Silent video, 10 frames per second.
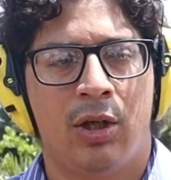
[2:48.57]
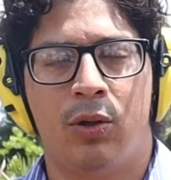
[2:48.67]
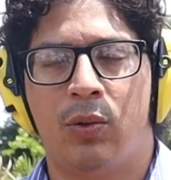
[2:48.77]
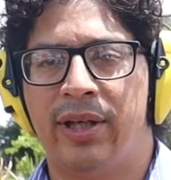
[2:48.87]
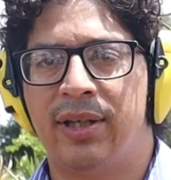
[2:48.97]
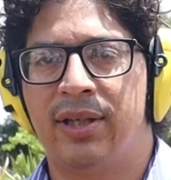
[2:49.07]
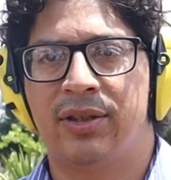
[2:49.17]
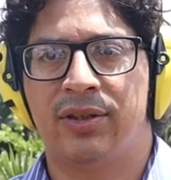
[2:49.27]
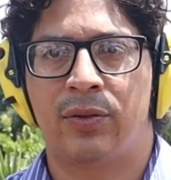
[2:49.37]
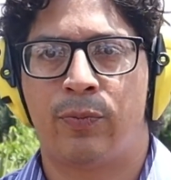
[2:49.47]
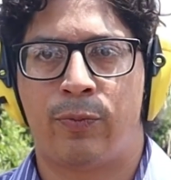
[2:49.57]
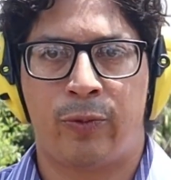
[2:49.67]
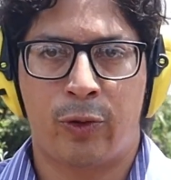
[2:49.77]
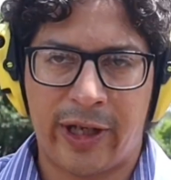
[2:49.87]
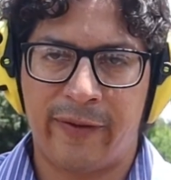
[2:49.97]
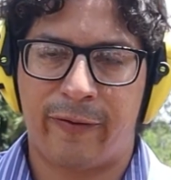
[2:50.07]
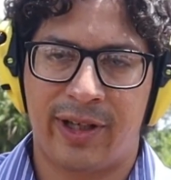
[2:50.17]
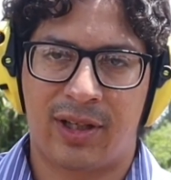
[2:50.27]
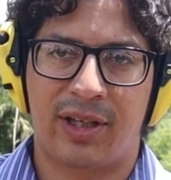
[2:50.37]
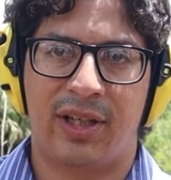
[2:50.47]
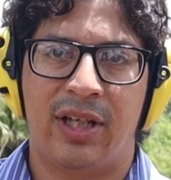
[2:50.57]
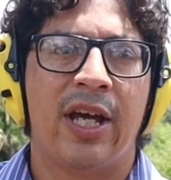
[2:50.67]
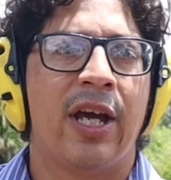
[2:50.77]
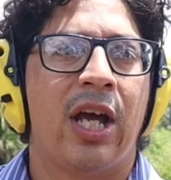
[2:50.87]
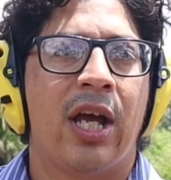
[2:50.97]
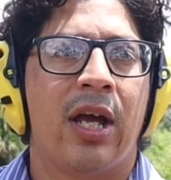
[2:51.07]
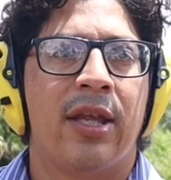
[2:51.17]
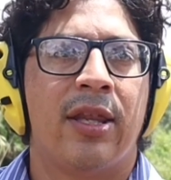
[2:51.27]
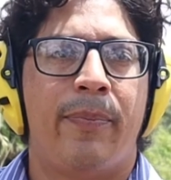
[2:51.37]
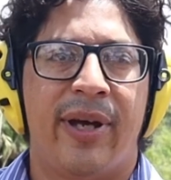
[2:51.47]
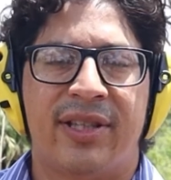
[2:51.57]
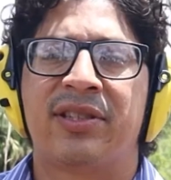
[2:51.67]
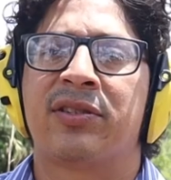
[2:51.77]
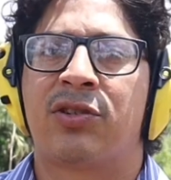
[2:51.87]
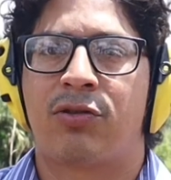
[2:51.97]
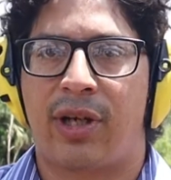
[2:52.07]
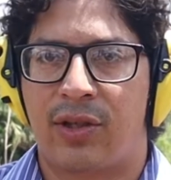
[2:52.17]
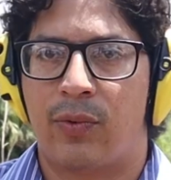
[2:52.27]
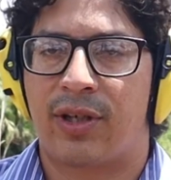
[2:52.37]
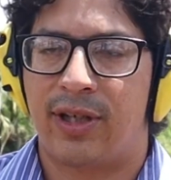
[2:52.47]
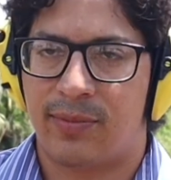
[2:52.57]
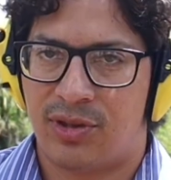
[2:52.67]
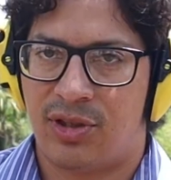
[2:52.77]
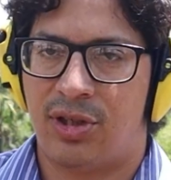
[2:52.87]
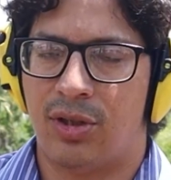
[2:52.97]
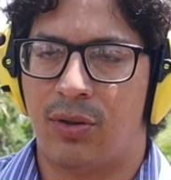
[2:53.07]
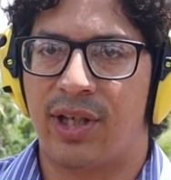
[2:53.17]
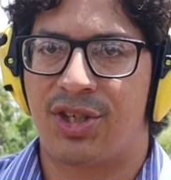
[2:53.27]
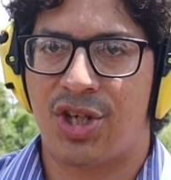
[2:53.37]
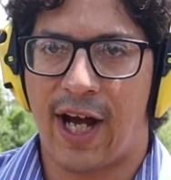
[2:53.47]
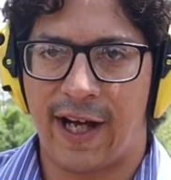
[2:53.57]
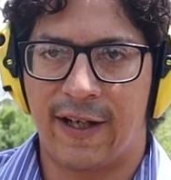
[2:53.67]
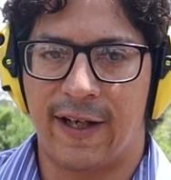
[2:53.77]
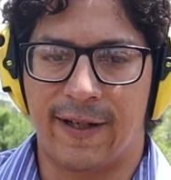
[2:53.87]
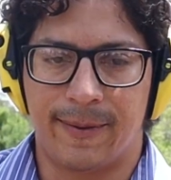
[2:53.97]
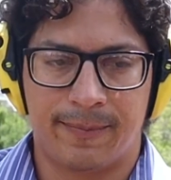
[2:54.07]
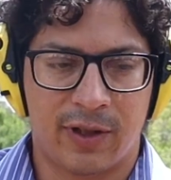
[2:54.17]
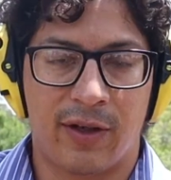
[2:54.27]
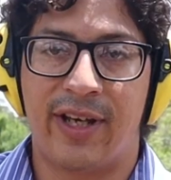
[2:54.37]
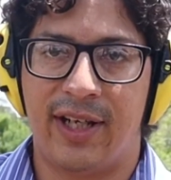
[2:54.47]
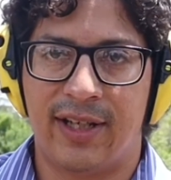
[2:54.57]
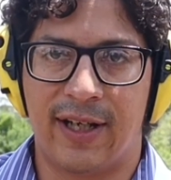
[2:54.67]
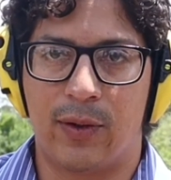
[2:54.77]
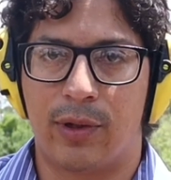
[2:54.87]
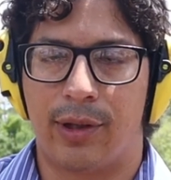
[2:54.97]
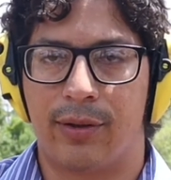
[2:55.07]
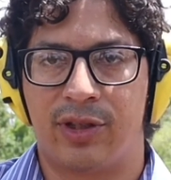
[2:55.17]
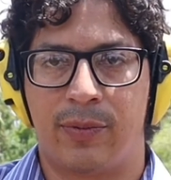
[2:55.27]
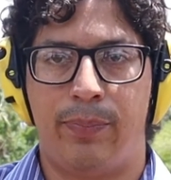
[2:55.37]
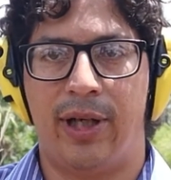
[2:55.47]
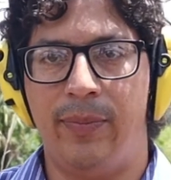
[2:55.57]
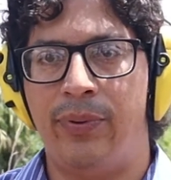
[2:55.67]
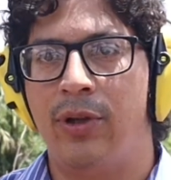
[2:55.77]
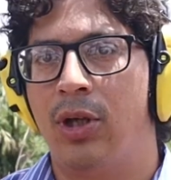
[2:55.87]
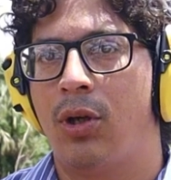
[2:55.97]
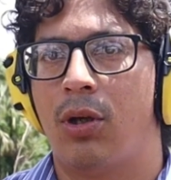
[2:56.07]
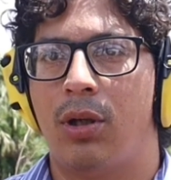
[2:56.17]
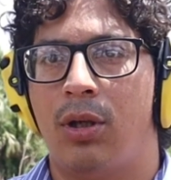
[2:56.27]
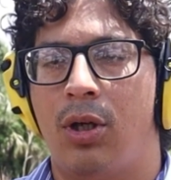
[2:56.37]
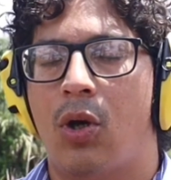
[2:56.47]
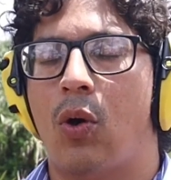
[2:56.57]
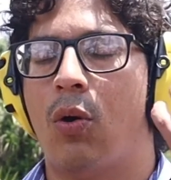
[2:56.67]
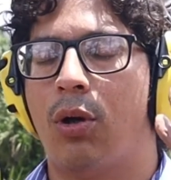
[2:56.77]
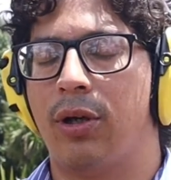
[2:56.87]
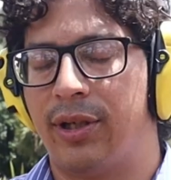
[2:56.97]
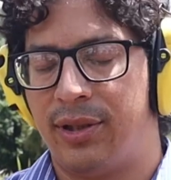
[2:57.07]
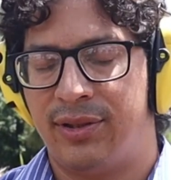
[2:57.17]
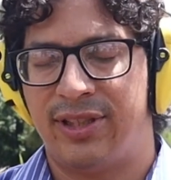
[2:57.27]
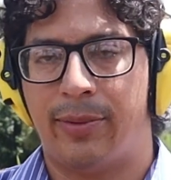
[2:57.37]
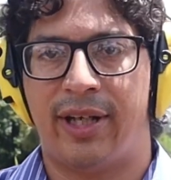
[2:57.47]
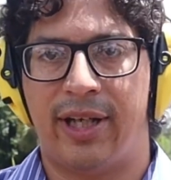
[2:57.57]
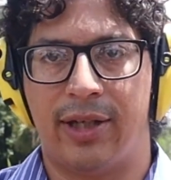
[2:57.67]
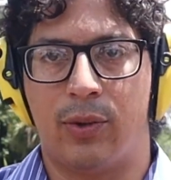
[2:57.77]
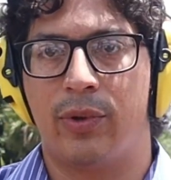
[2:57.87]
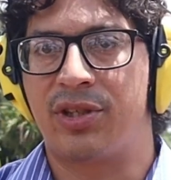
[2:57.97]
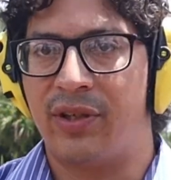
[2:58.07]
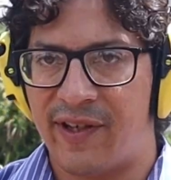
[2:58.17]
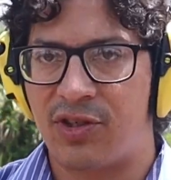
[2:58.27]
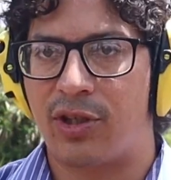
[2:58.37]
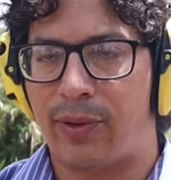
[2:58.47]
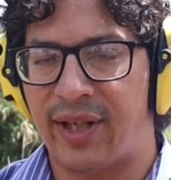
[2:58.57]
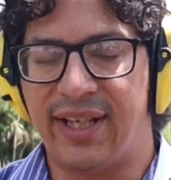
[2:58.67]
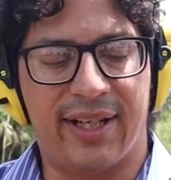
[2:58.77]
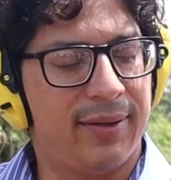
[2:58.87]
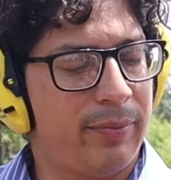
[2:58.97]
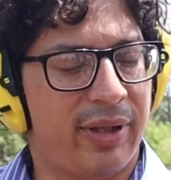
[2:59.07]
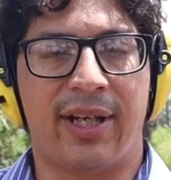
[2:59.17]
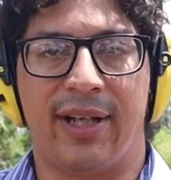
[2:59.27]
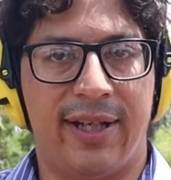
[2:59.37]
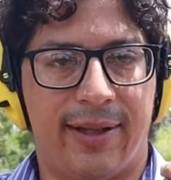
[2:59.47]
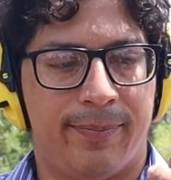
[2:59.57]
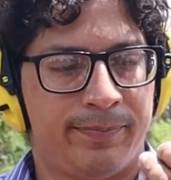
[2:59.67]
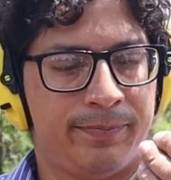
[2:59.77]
who is quite frankly the best instructor when it comes to a shotgun of any kind, whether it's pump or semi-auto, which eventually I'll probably get, but not now.